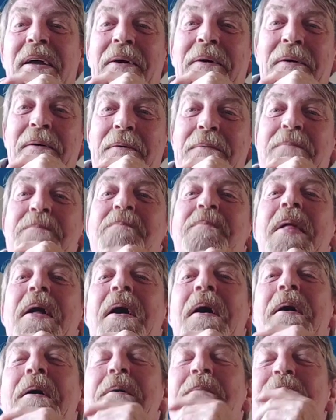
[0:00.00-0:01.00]
You know,
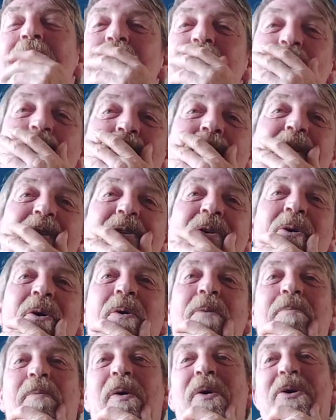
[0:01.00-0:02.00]

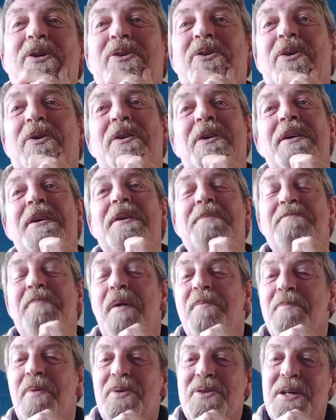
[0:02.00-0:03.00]
so Bojo
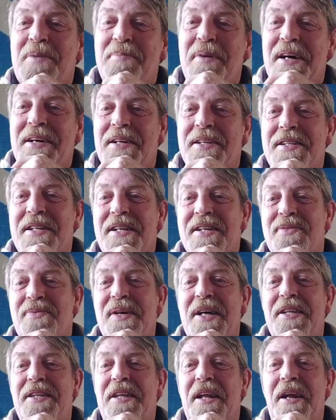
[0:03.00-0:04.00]
mumbles a bit and says,
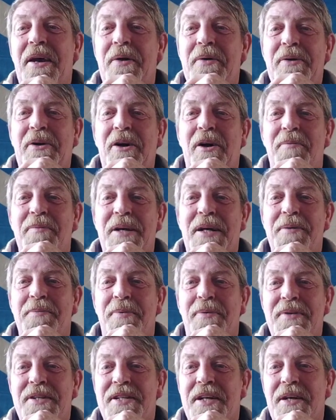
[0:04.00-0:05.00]
wait to the outcome of the
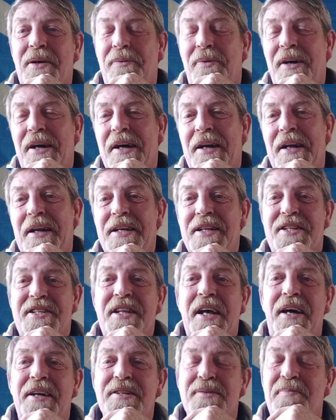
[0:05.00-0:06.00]
police inquiry. He
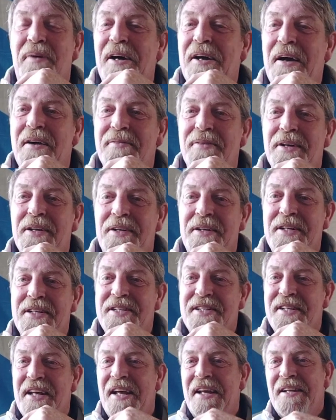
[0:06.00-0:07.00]
stands by everything
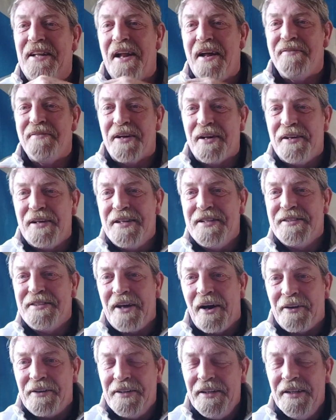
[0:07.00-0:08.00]
he's saying, everything he's
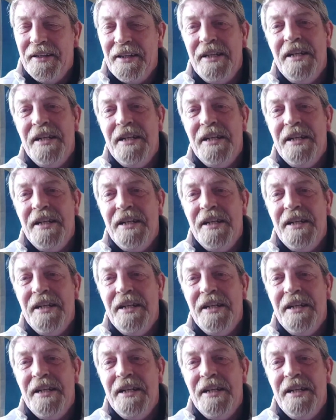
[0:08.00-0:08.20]
done.